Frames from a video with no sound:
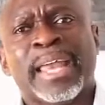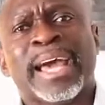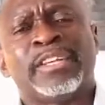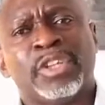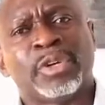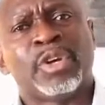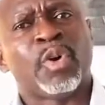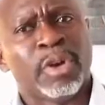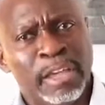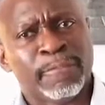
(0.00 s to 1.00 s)
and I don't
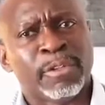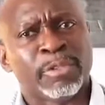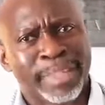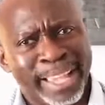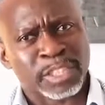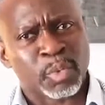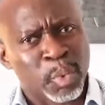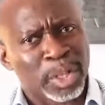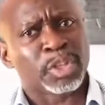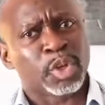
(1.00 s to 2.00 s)
know if the things
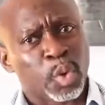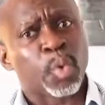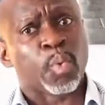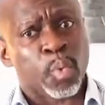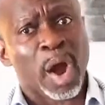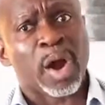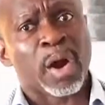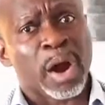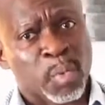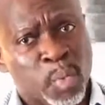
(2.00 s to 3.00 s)
will go
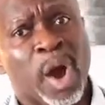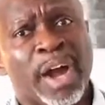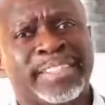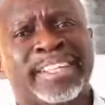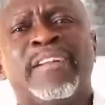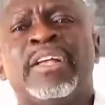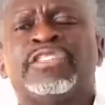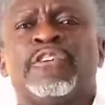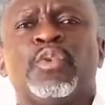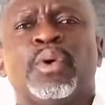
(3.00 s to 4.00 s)
right.
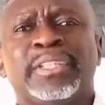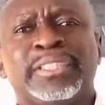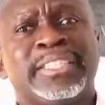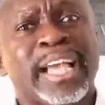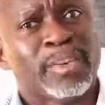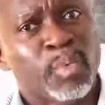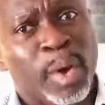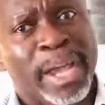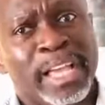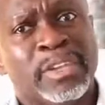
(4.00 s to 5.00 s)
So of course, the second
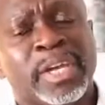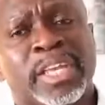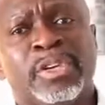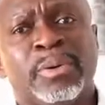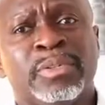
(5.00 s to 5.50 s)
way you can